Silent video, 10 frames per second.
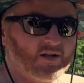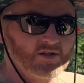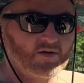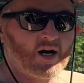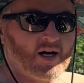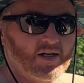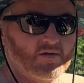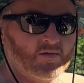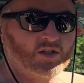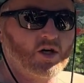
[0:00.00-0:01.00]
is
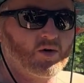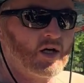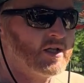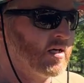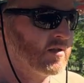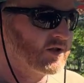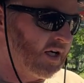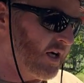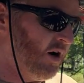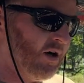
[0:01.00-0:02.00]
what's going on here? So I
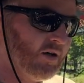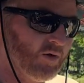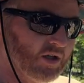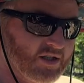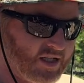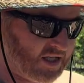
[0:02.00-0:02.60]
call Woodland Tech